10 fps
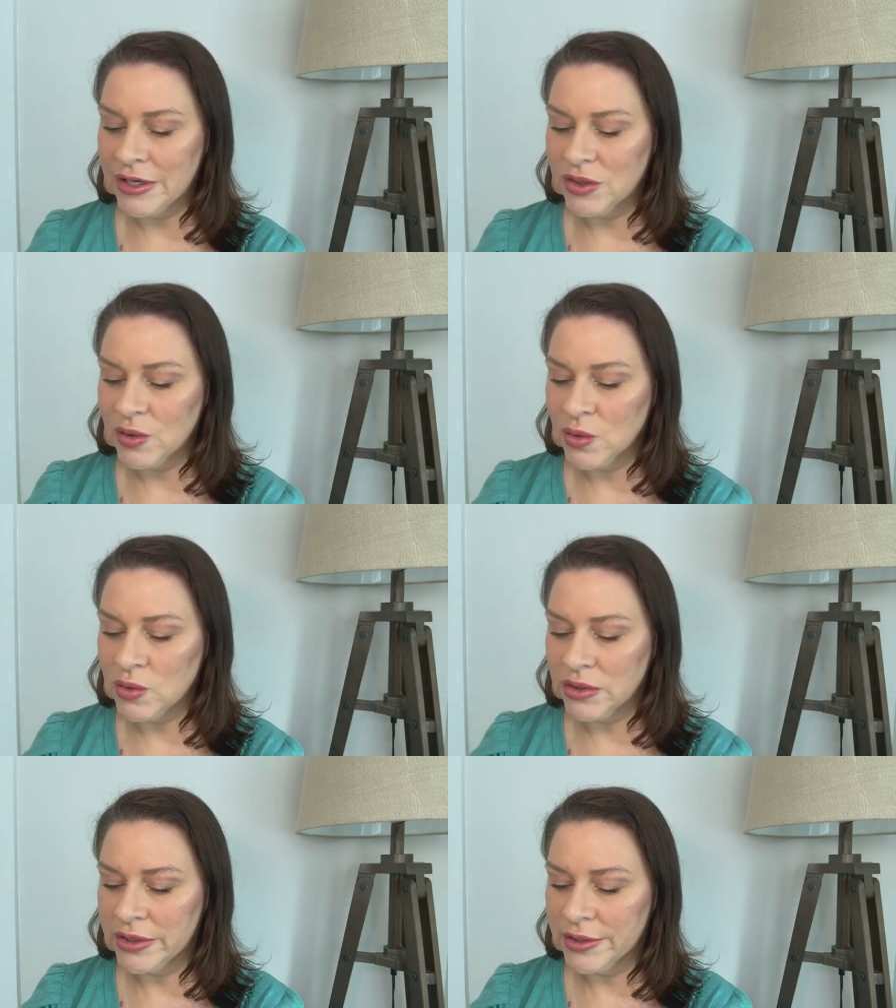I mean,
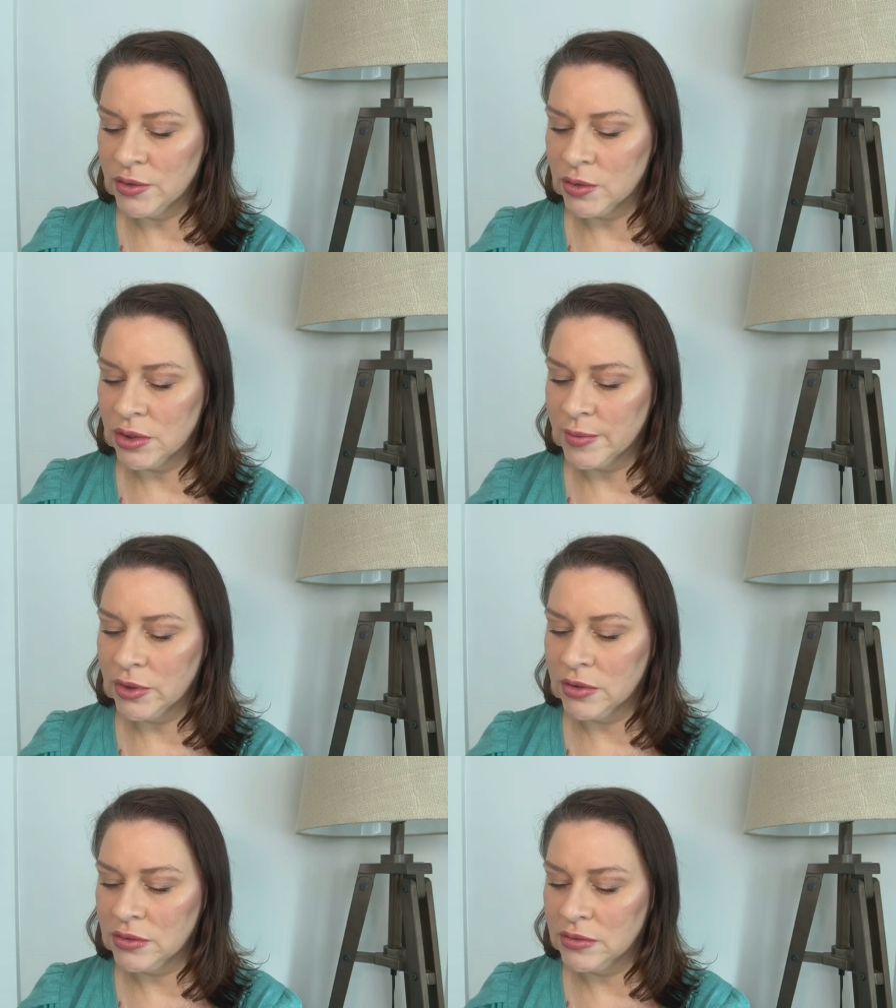totally
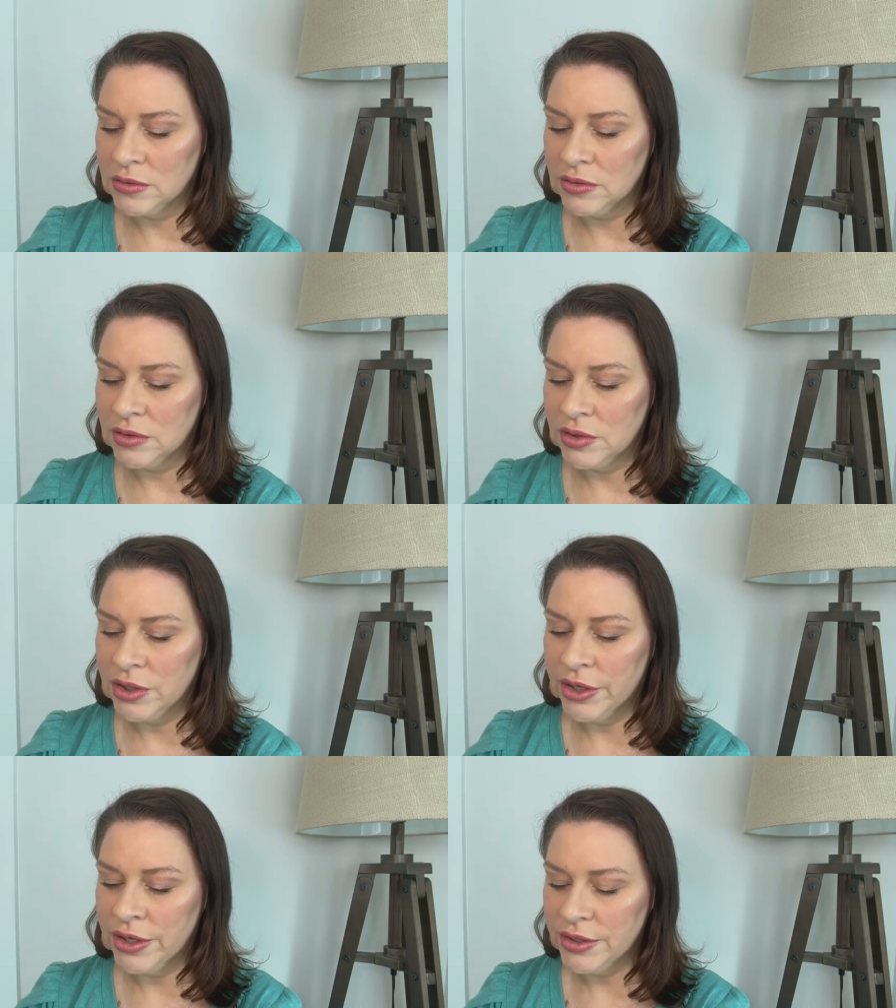adorable.
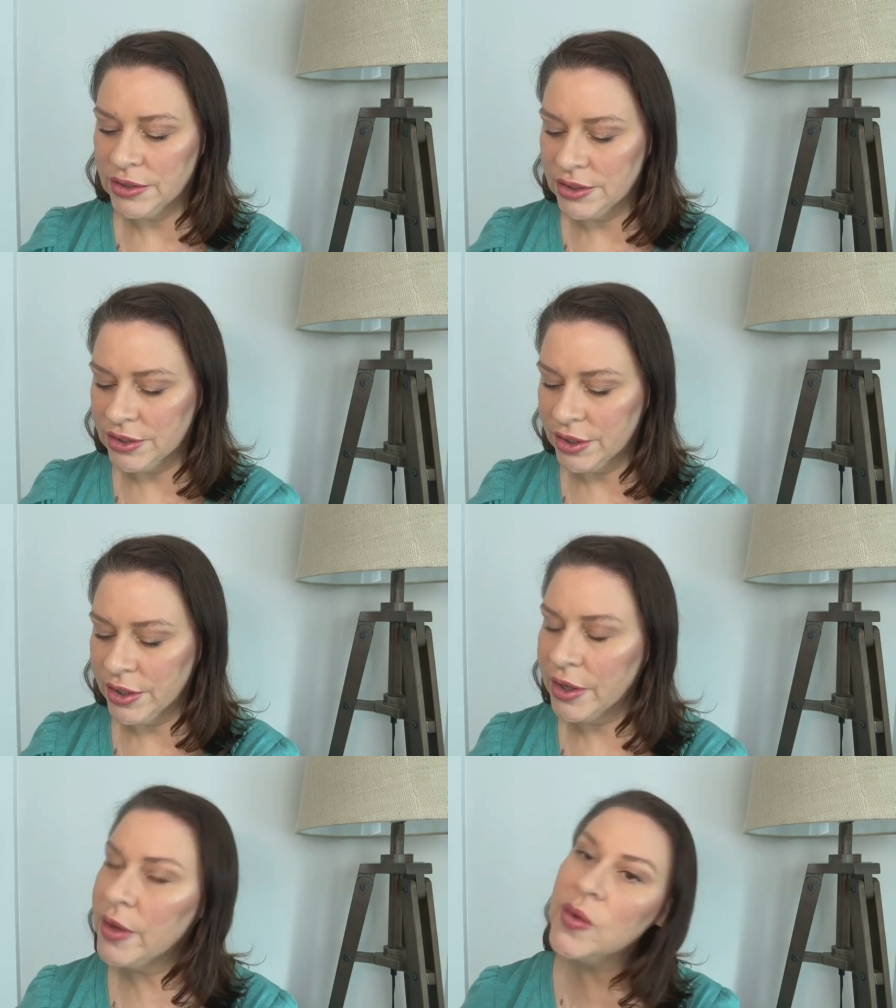
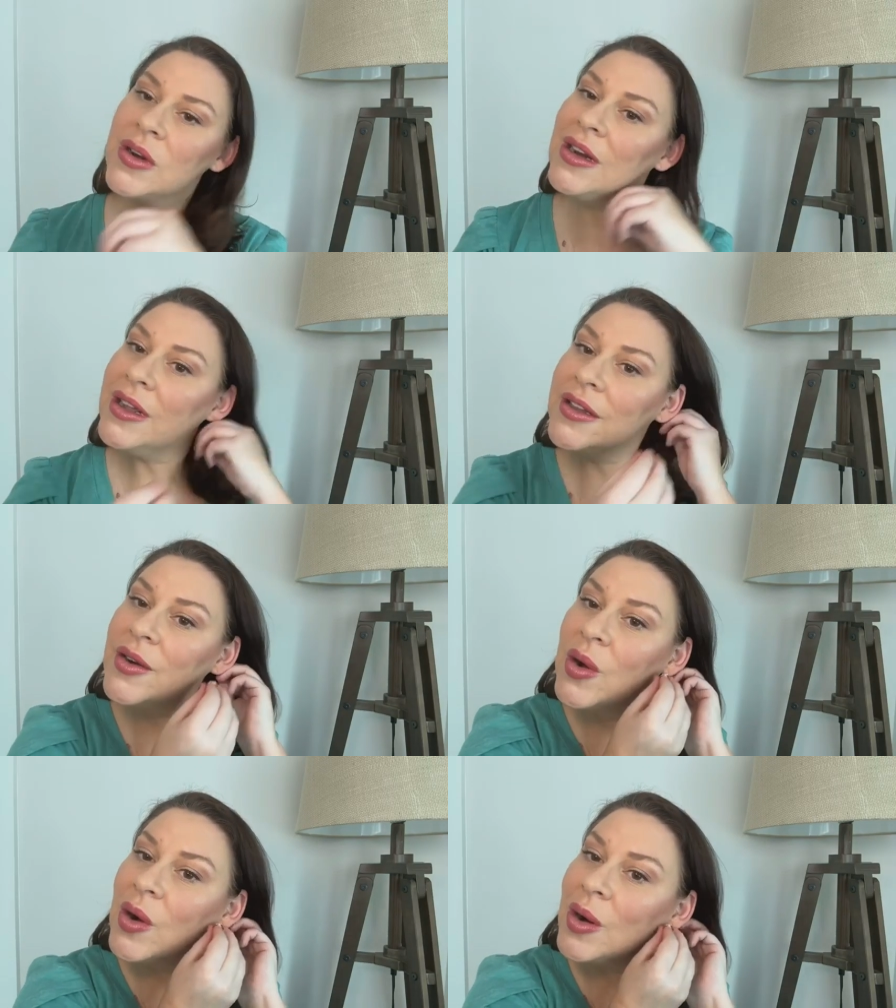
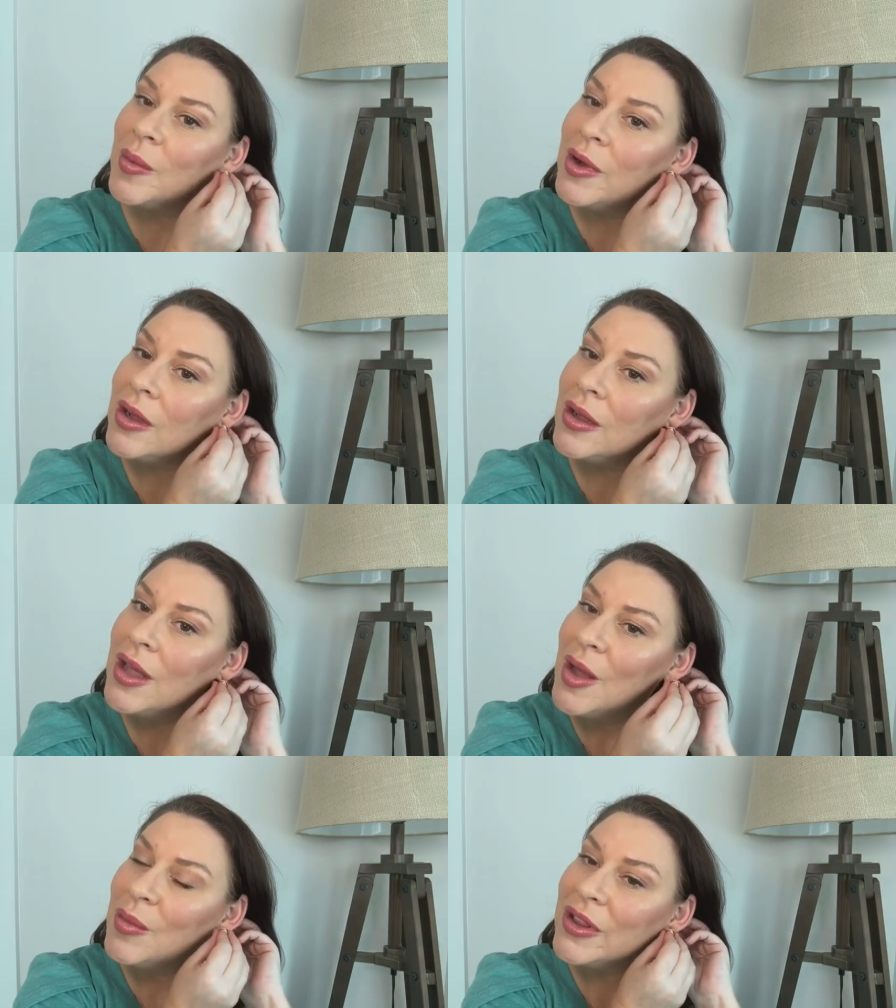Totally
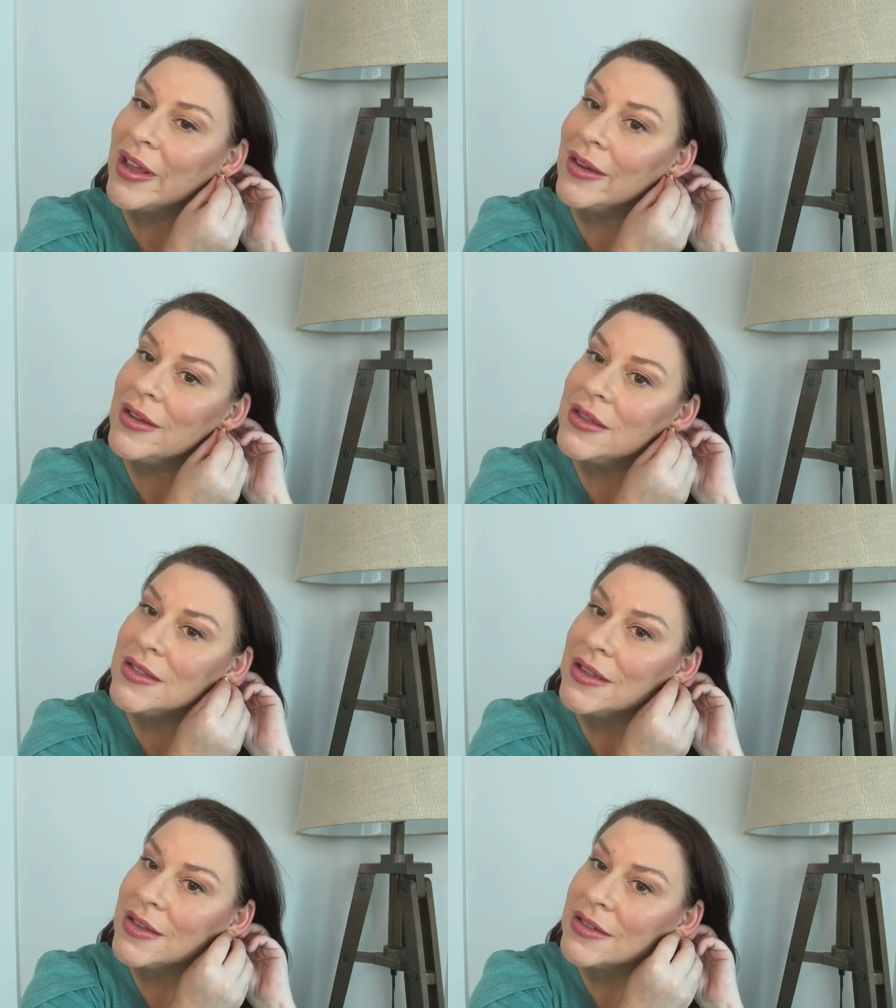adorable. But look
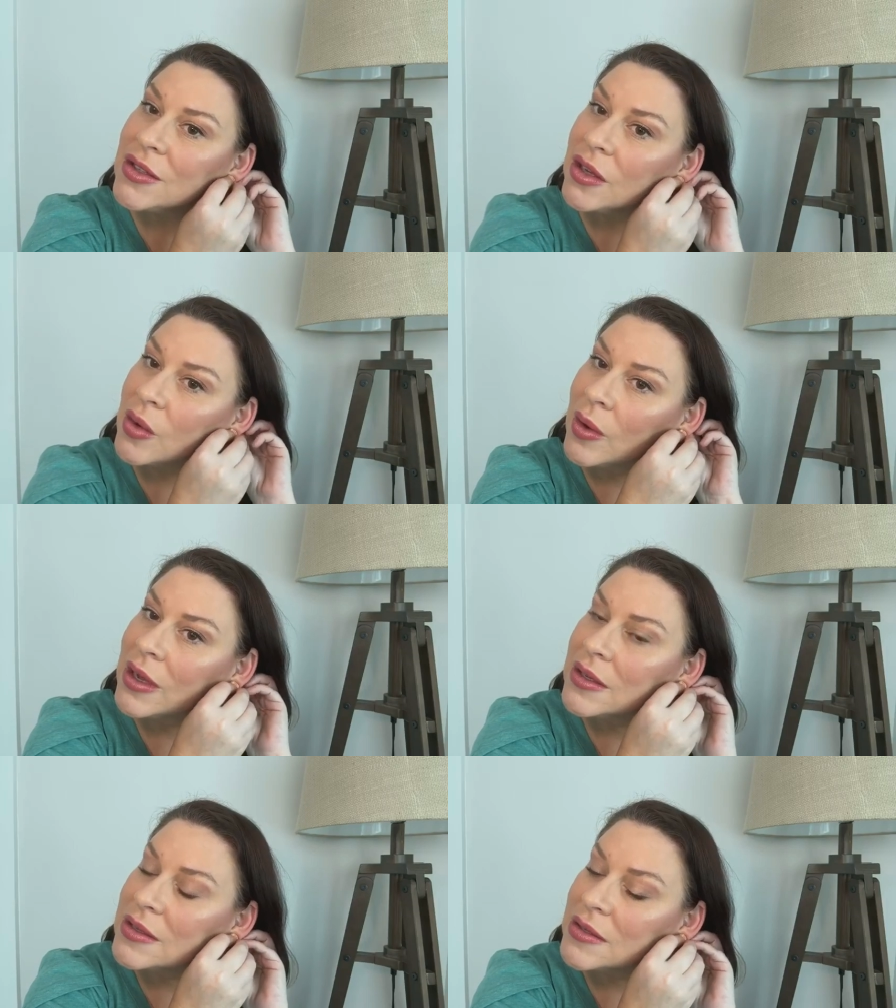how easy this
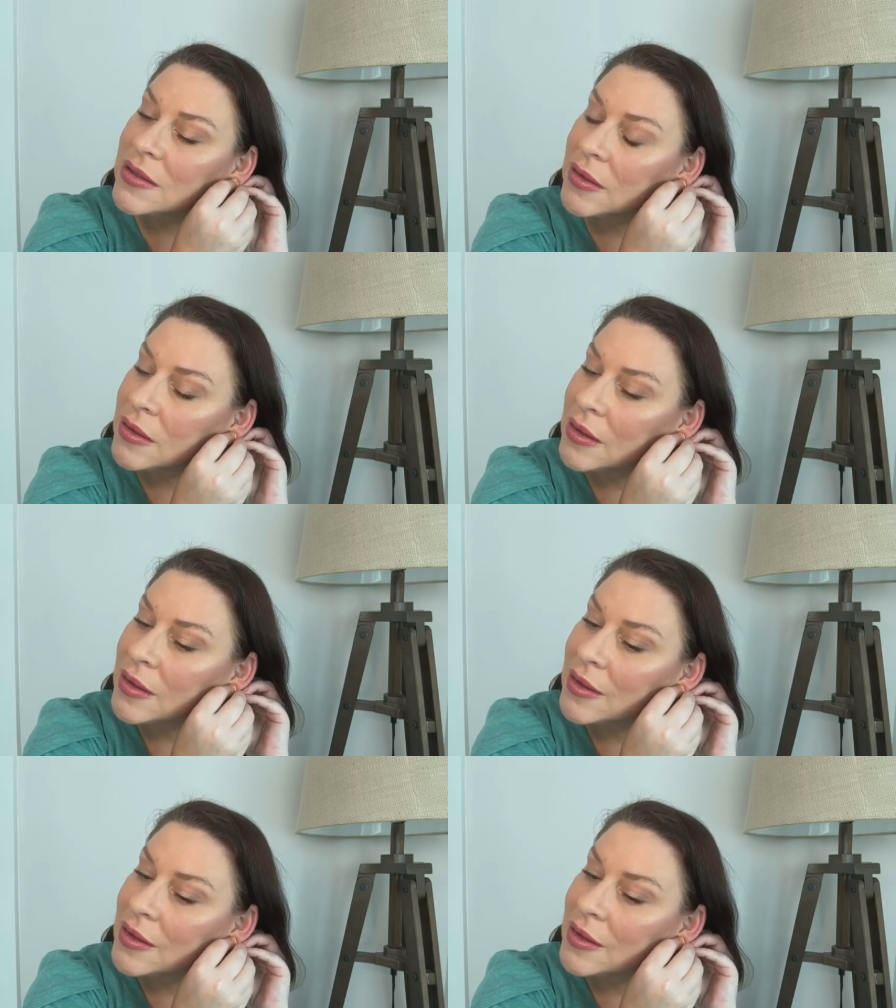look was.